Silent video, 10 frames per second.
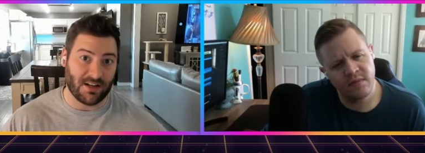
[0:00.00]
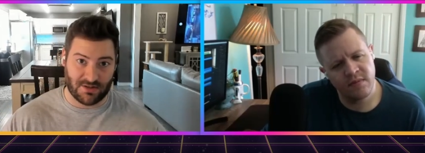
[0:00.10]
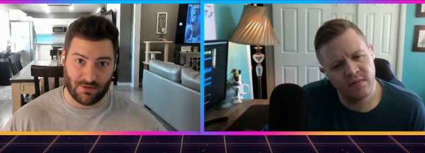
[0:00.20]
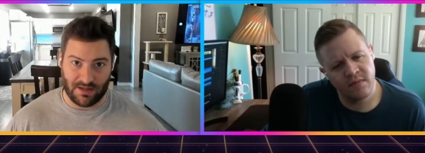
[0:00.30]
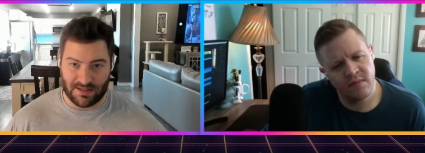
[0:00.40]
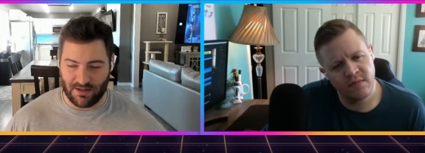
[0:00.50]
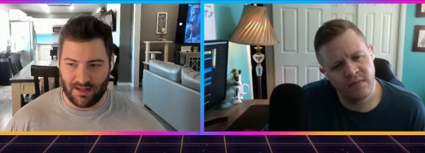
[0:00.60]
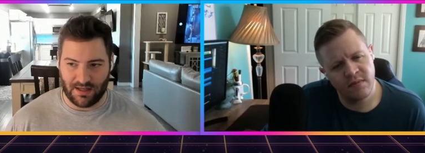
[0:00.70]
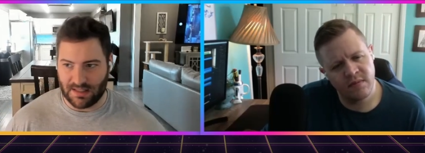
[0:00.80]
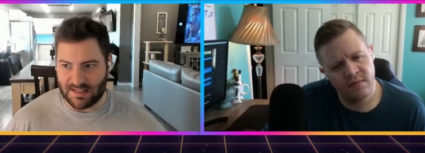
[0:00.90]
Speaker 1: story. So,
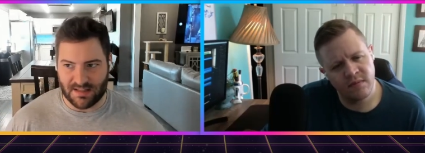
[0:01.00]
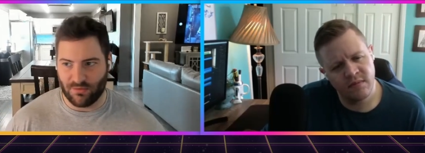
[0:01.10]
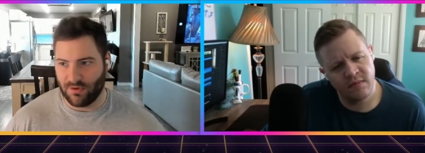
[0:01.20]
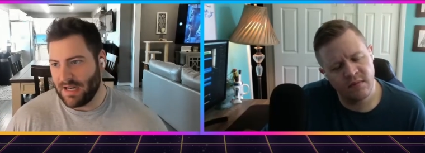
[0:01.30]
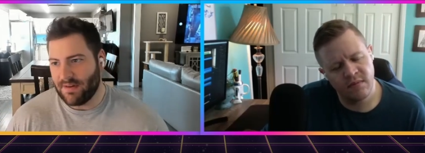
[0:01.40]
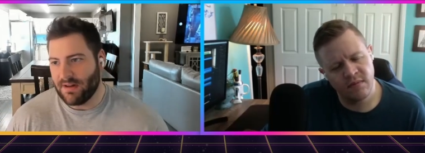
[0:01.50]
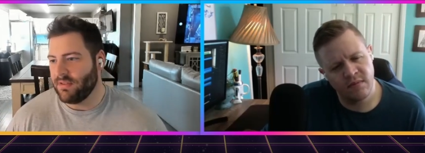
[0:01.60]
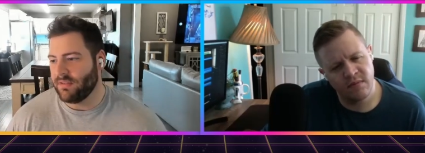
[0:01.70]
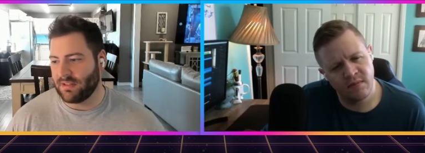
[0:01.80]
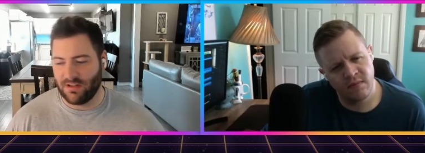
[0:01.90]
like, this is, we're not even, it
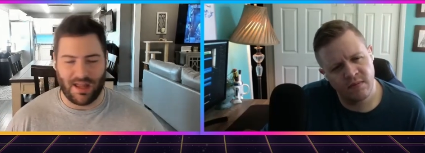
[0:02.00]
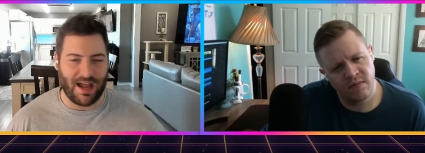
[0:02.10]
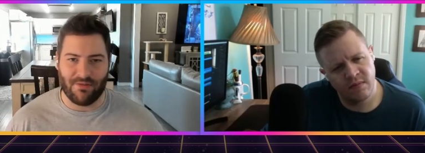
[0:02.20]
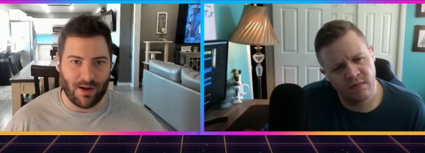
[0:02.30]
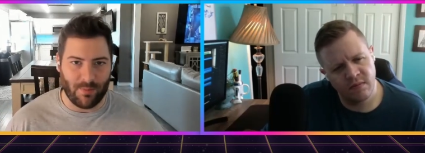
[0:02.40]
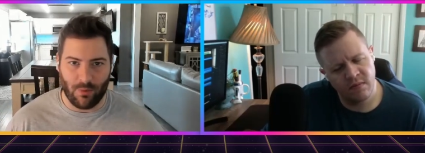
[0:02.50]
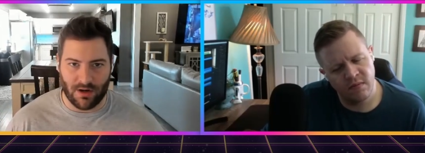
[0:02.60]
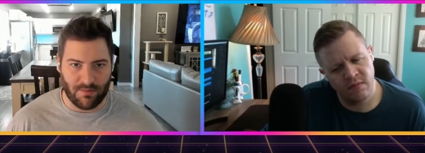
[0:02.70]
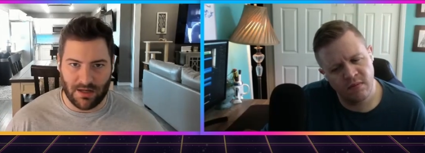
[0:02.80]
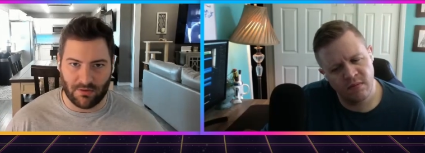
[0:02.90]
feels like, to the halfway point
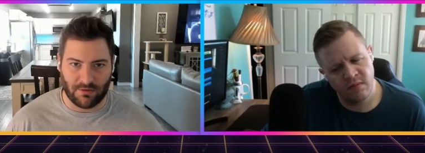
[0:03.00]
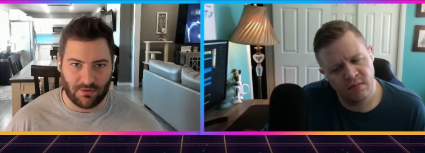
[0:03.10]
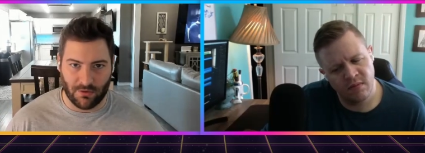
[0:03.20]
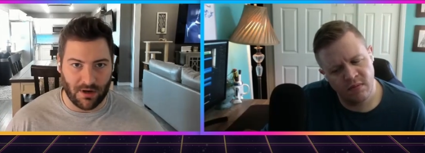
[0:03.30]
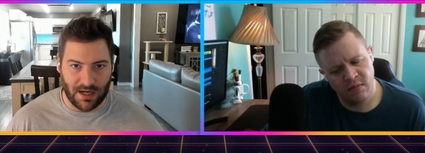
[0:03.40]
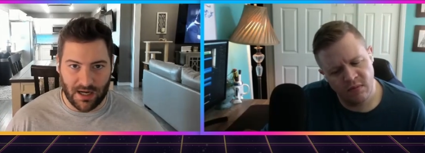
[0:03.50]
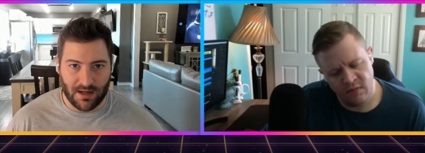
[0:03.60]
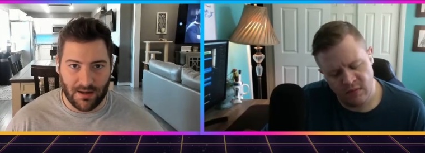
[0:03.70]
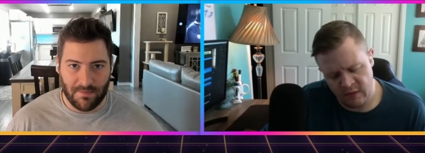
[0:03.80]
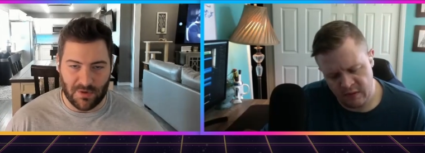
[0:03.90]
of Mando's story,
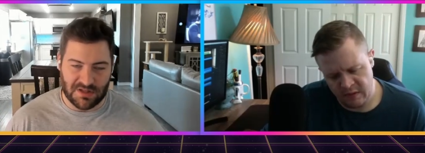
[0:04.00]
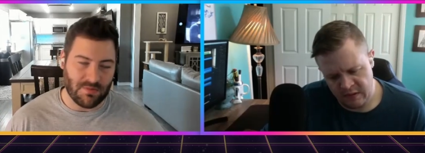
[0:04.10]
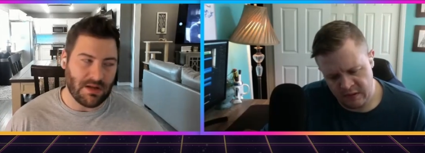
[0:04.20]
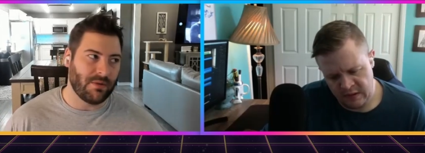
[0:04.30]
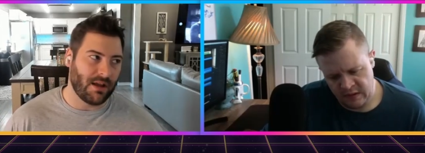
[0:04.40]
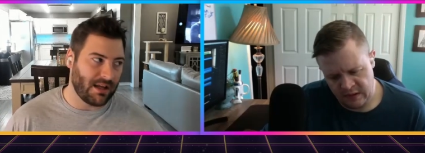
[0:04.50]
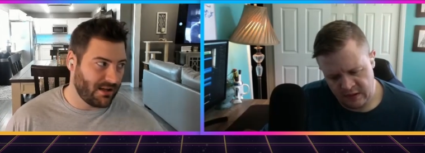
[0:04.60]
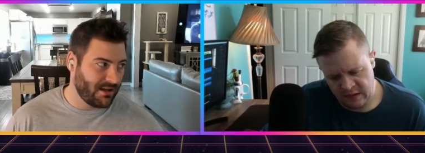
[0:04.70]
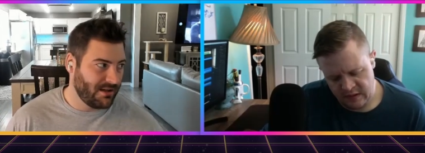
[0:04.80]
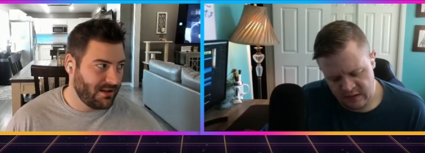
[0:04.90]
which to me, I'm like,
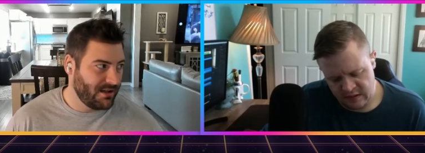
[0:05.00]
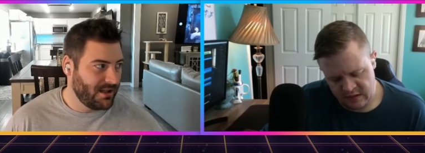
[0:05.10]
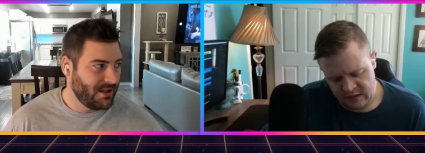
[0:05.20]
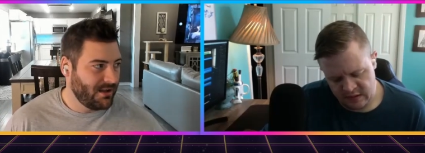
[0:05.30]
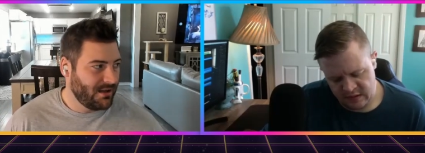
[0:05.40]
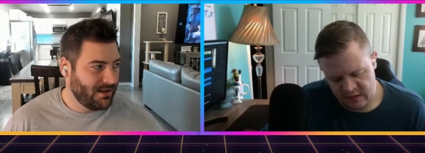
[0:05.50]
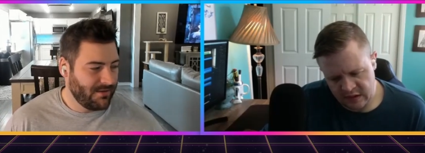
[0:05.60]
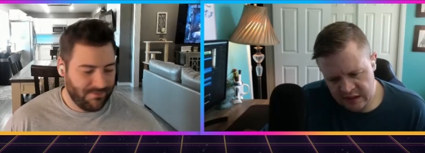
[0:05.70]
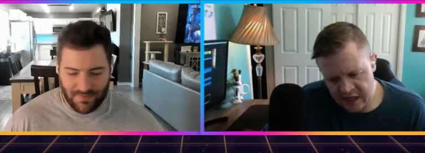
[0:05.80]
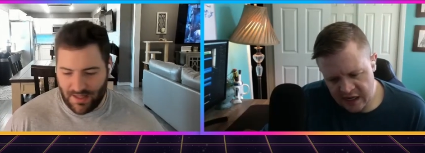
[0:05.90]

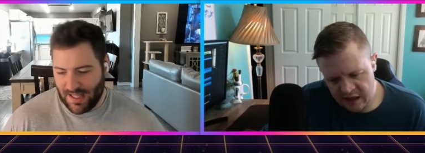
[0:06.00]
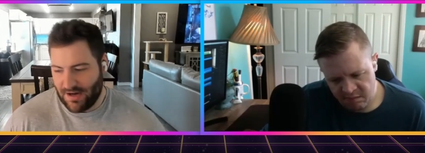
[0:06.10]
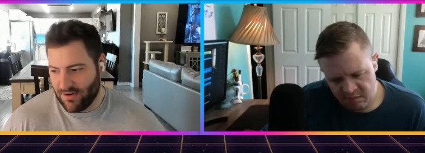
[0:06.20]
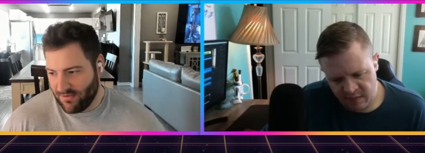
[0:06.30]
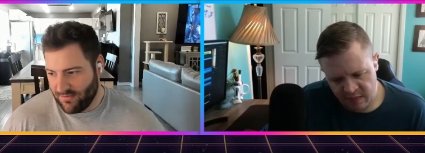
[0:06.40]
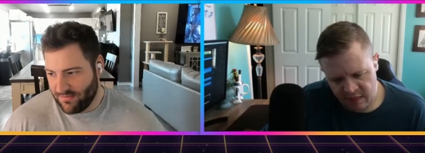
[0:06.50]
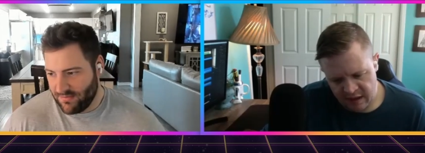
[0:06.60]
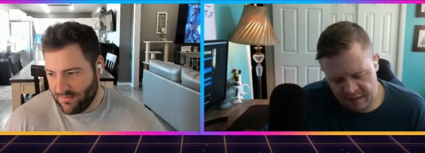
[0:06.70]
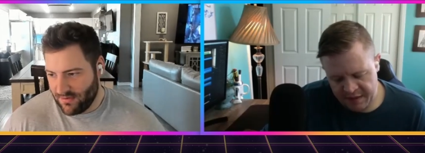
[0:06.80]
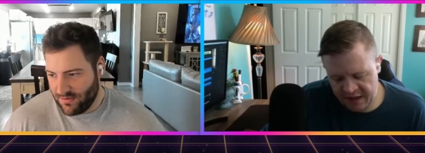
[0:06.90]
yeah,
Speaker 2: I don't know.
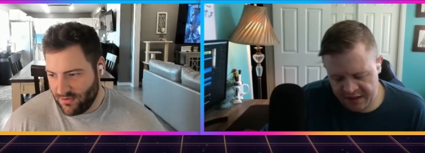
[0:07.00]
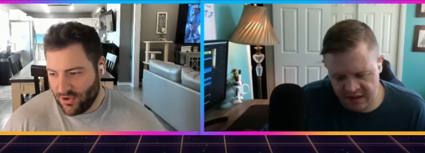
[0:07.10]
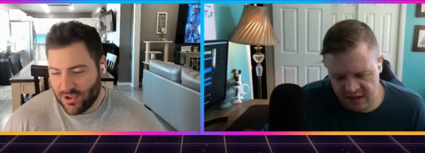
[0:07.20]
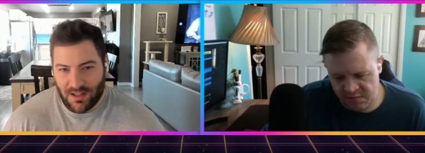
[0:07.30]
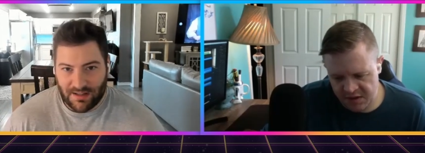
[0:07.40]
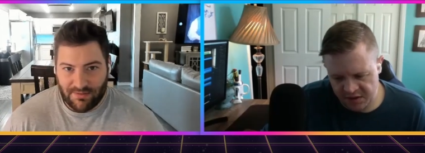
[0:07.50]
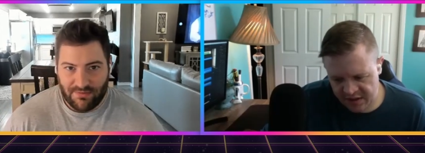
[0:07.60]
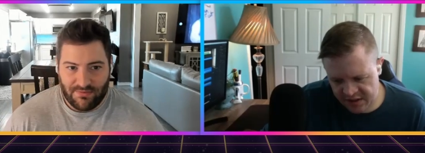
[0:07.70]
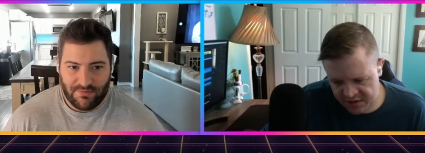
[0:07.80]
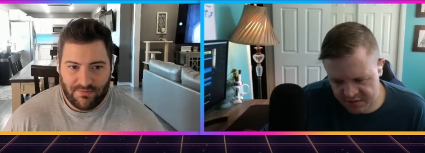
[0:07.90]
I mean, I you think they'll milk like,
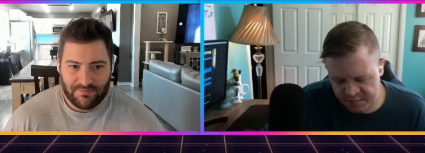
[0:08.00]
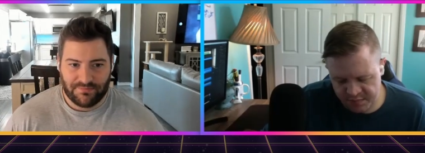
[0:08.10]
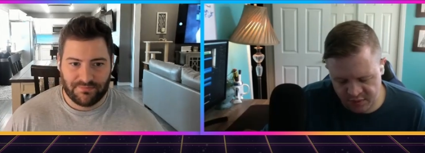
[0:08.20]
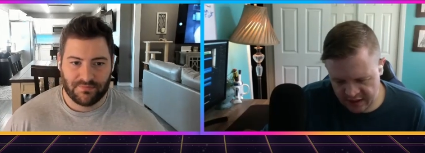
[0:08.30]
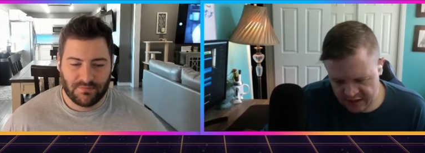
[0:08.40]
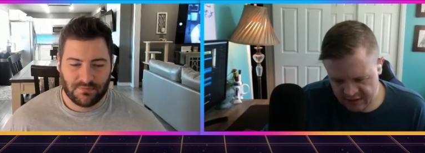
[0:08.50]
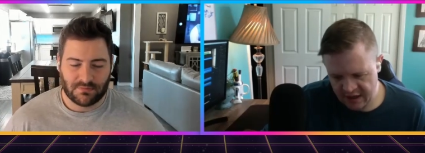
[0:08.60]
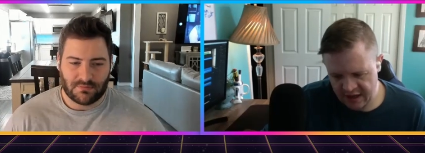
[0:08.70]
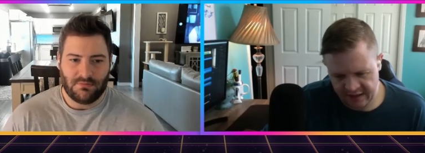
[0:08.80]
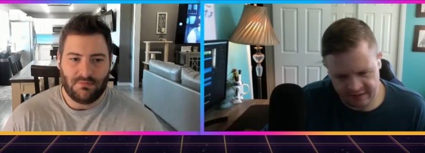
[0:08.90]
this pretty
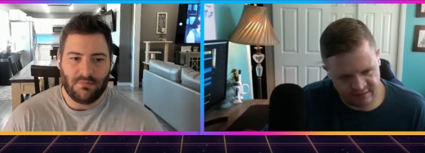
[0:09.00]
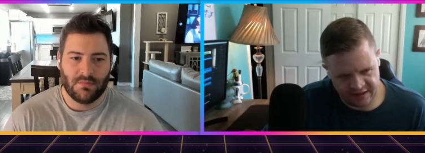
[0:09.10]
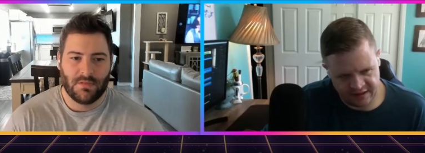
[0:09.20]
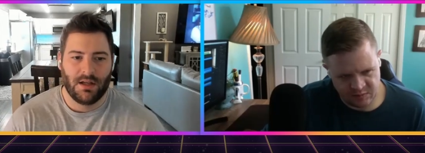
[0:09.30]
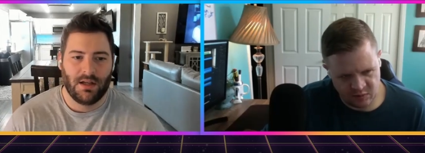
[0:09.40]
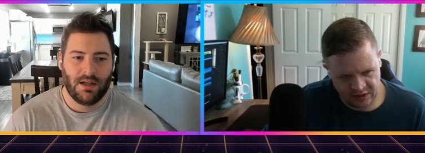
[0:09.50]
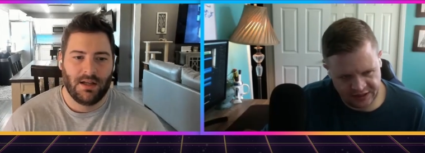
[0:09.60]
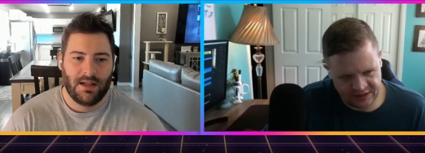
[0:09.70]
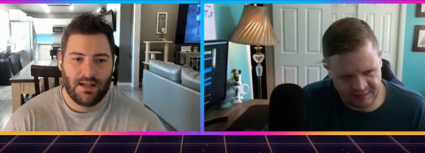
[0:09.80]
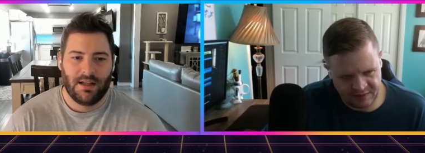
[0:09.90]
dry at this
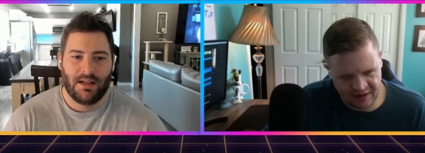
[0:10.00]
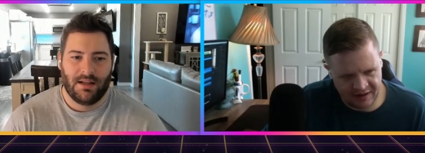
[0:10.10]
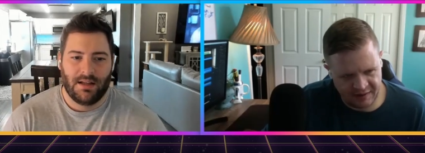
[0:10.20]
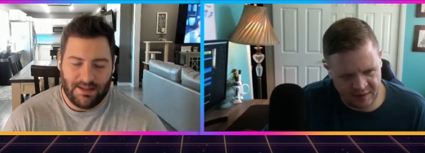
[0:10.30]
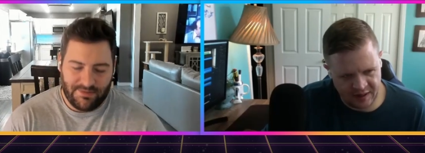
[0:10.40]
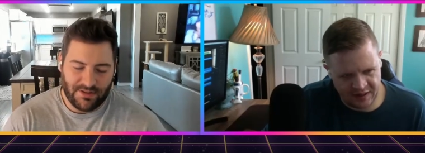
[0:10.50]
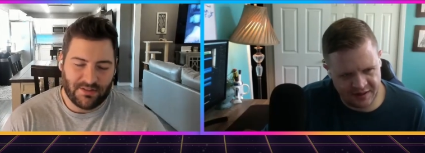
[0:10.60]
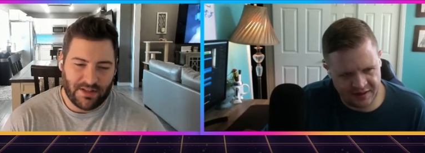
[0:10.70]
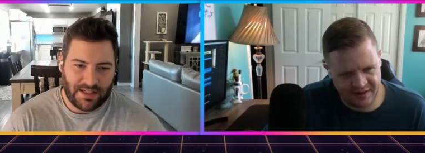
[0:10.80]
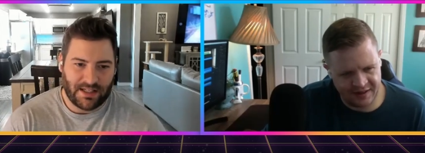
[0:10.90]
point. I'm not,
Speaker 1: I'm it not, feels
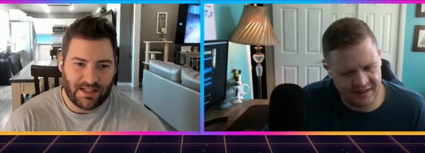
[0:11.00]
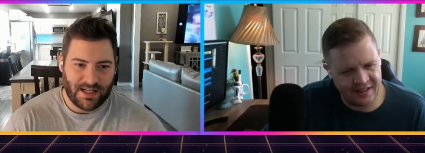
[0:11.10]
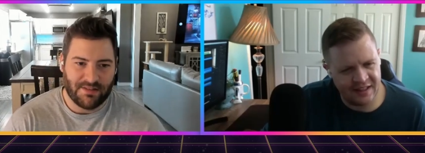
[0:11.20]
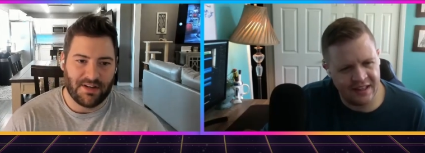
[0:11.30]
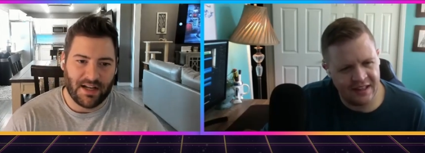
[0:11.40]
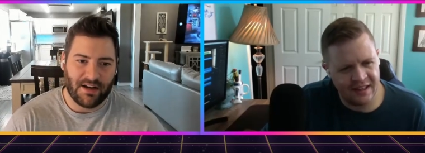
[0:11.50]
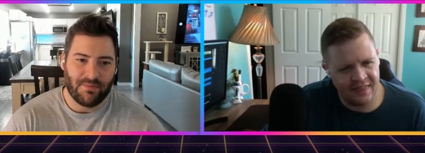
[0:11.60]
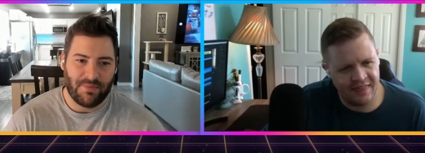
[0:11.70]
like it kind of now,